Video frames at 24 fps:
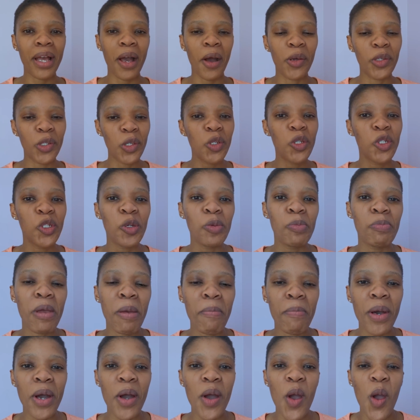our YouTube
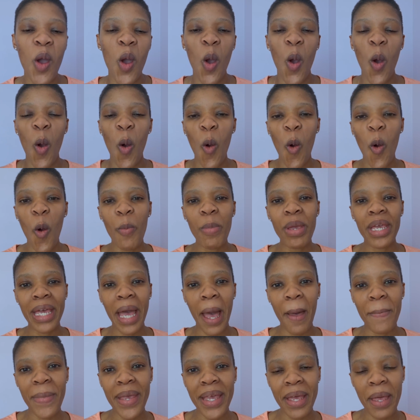member or
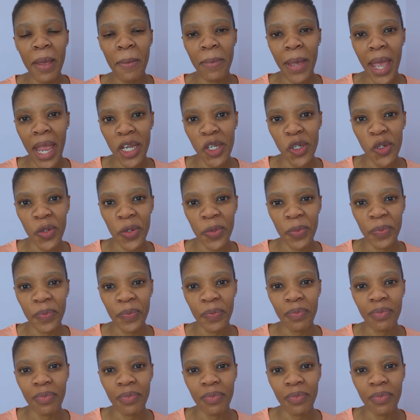becoming a patron.